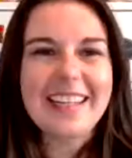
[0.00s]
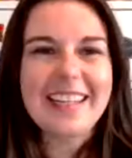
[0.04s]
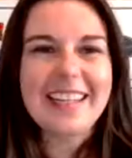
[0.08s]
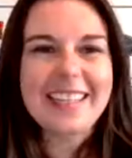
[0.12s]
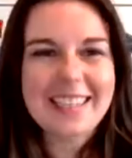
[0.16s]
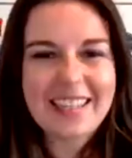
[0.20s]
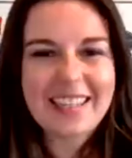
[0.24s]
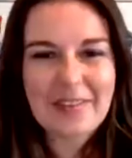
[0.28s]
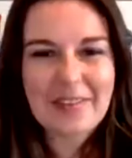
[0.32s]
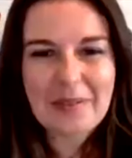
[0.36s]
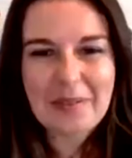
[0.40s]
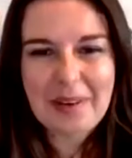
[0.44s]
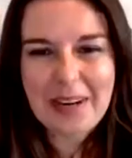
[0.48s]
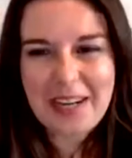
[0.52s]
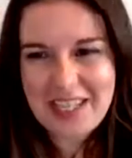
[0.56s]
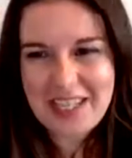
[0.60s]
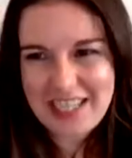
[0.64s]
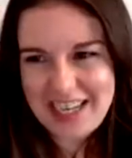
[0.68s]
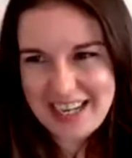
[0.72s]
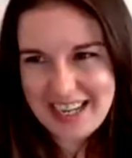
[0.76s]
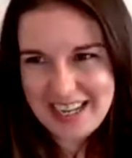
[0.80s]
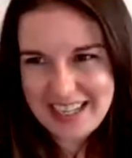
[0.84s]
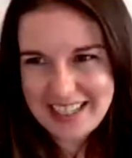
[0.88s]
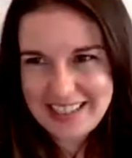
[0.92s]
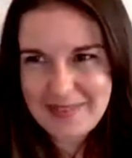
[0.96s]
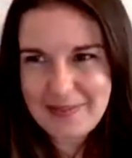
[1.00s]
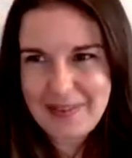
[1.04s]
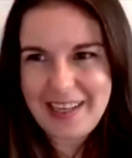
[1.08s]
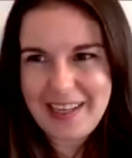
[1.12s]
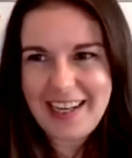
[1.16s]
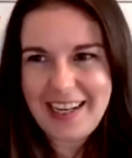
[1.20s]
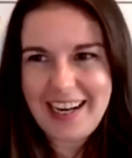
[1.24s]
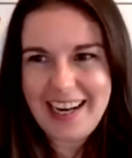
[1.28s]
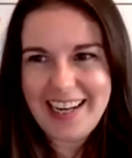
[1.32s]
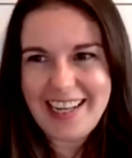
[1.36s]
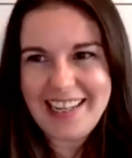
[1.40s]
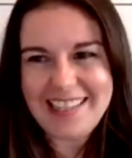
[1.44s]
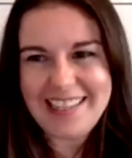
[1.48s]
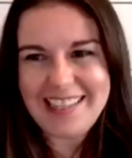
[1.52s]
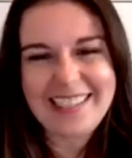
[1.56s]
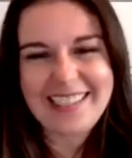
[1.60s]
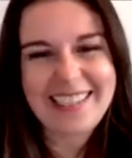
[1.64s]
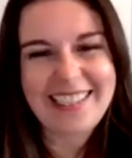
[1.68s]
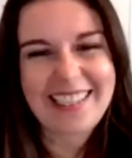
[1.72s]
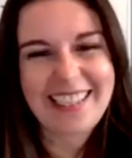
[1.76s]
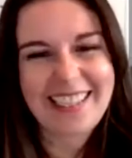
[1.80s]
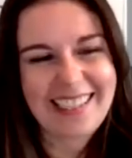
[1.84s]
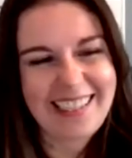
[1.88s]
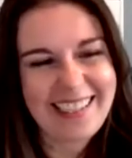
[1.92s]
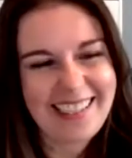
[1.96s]
is an enriching
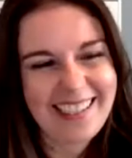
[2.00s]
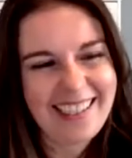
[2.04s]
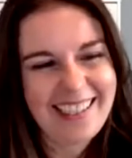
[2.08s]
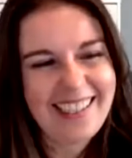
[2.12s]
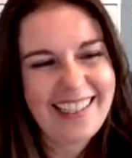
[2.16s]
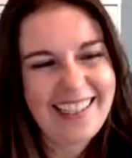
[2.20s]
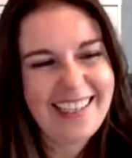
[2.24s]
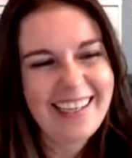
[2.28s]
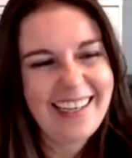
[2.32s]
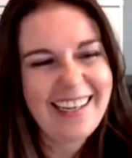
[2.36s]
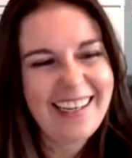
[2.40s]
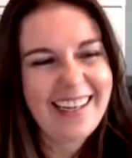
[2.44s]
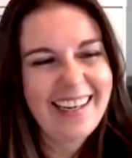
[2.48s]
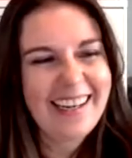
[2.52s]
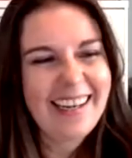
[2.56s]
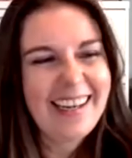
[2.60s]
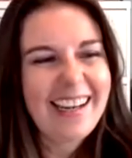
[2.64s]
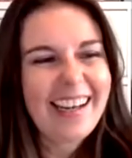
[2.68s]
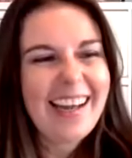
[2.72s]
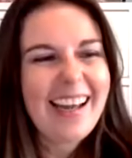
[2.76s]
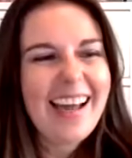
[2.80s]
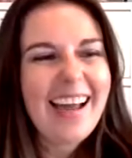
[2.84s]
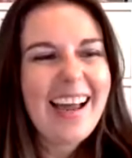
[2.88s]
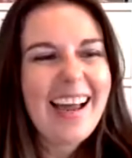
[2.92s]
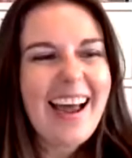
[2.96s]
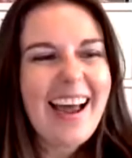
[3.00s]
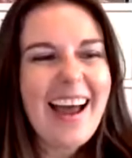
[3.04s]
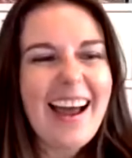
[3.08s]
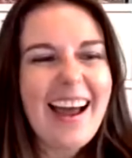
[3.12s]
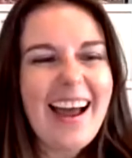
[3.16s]
experience. yes, yes.